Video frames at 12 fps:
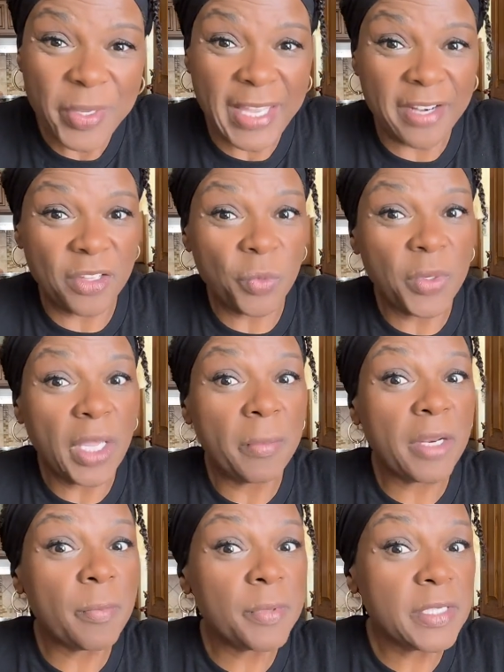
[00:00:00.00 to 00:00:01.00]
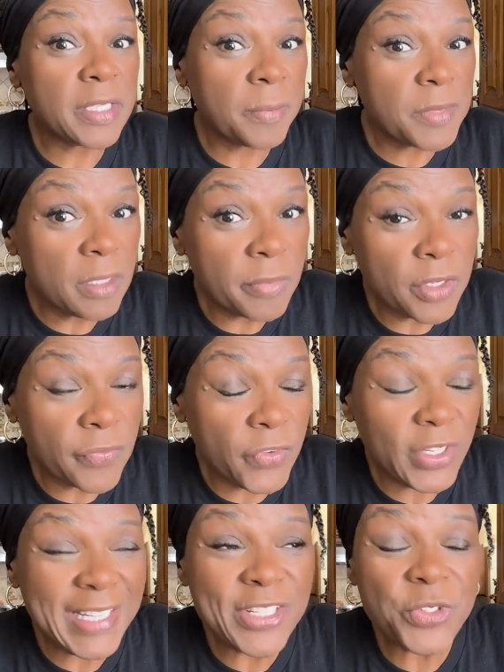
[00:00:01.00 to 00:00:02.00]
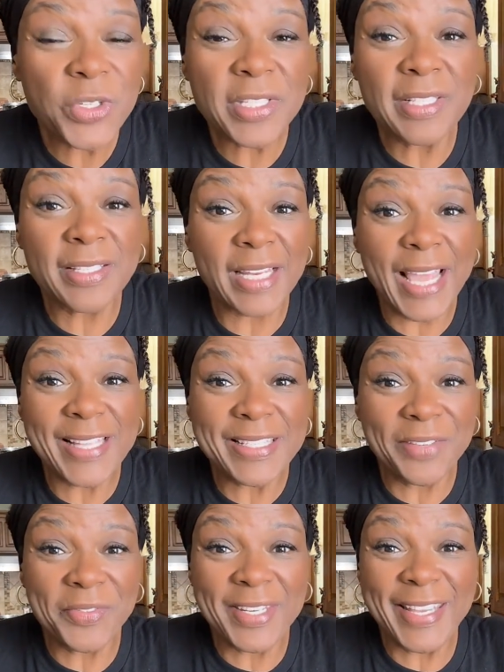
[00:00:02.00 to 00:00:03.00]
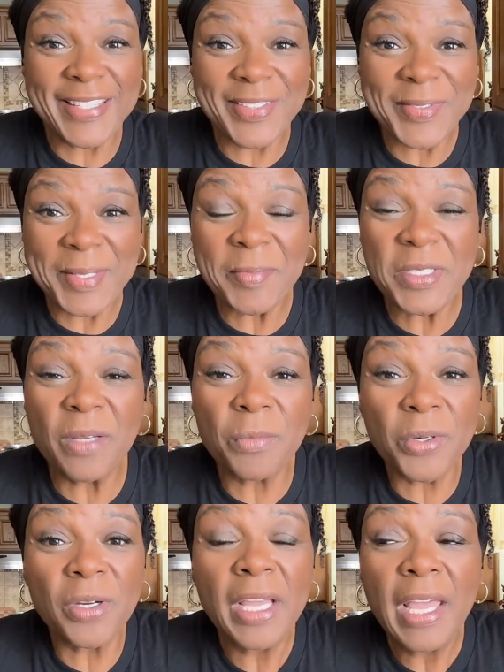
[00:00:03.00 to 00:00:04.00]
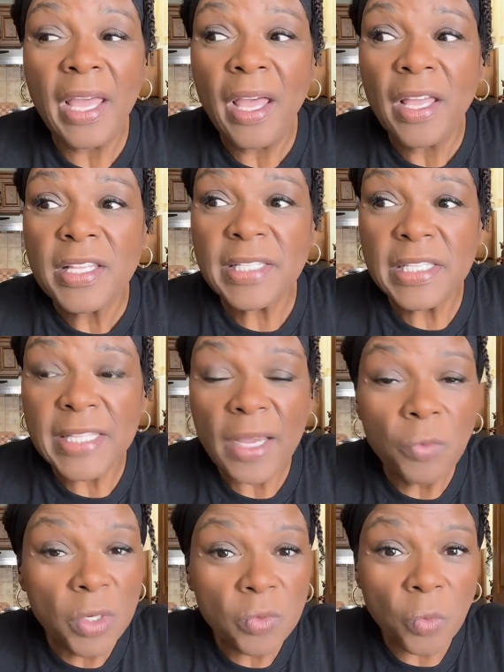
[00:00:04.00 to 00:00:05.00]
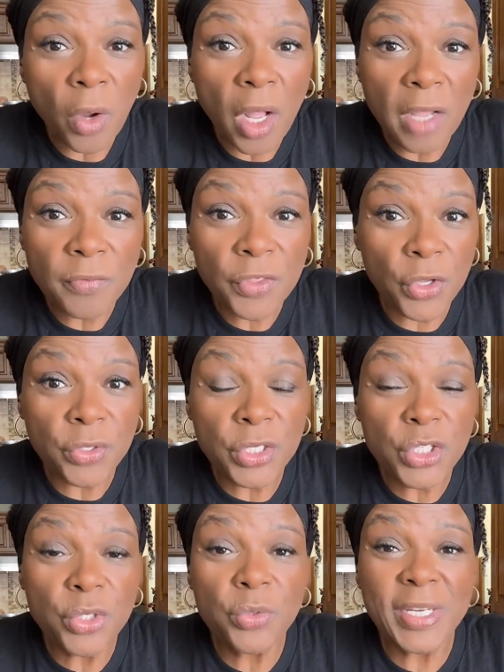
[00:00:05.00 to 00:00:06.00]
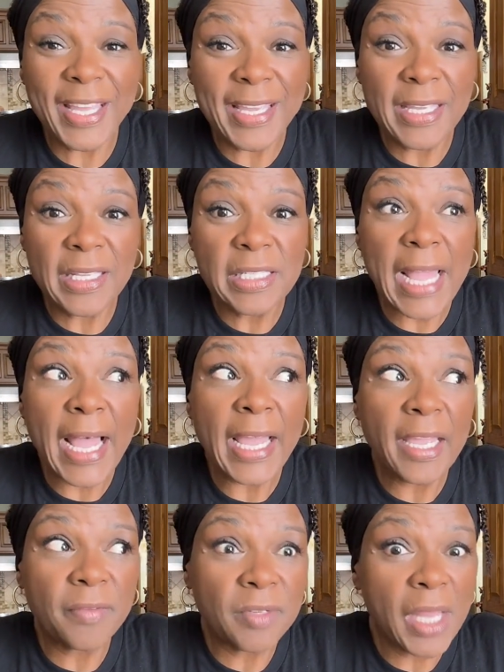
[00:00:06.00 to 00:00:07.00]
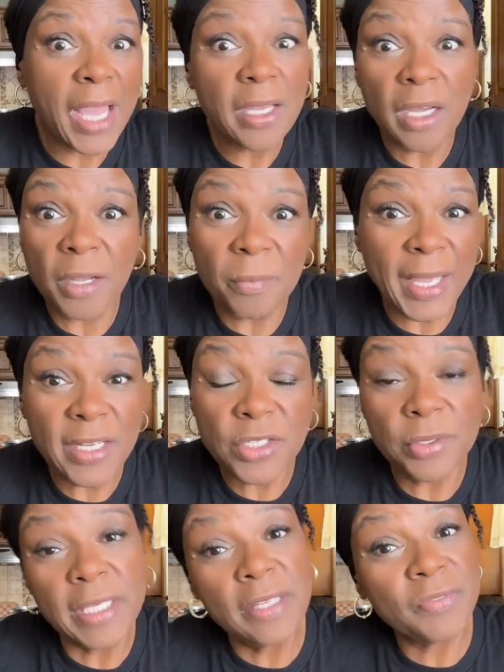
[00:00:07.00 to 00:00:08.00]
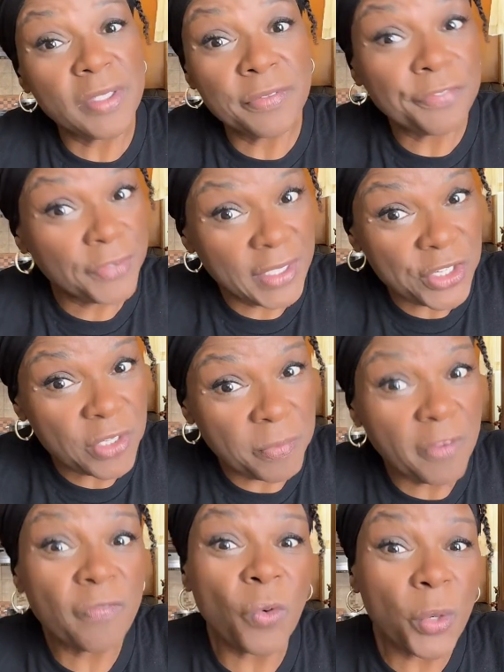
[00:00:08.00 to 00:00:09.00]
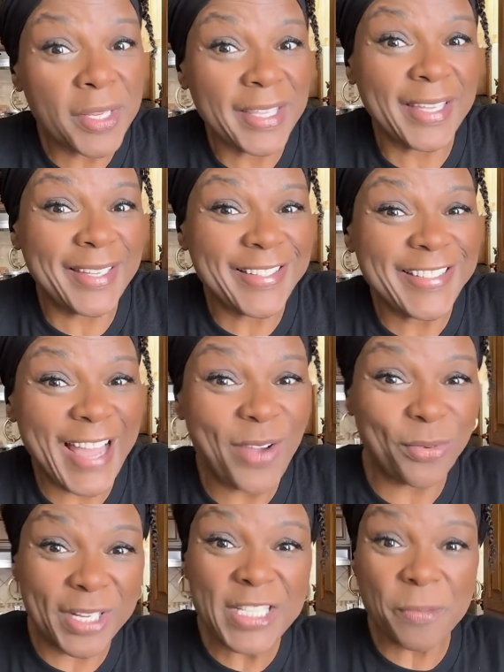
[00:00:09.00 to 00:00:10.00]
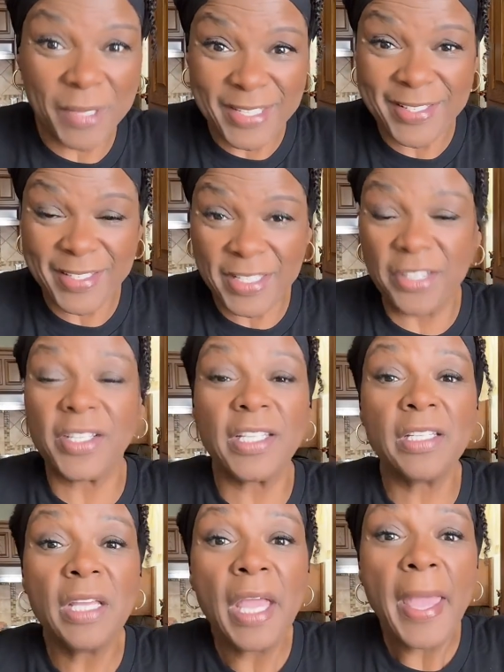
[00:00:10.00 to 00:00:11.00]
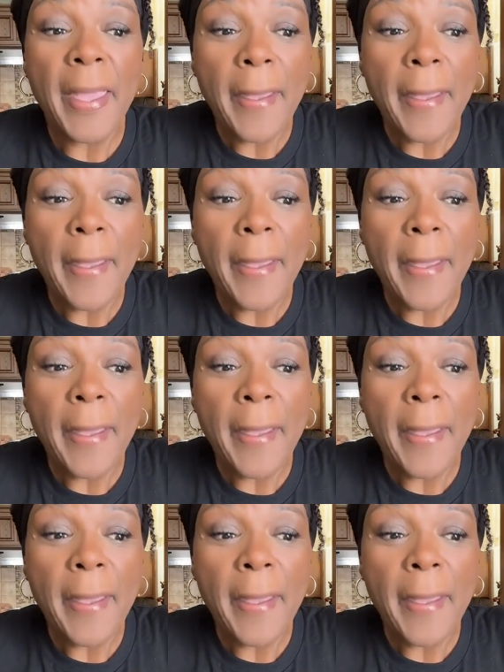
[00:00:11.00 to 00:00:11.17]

We got another one coming up in September. If you're interested, the last 7 days of September. Since I went raw for 32 days, I have not gone back to even fish. Before then, I was pescatarian.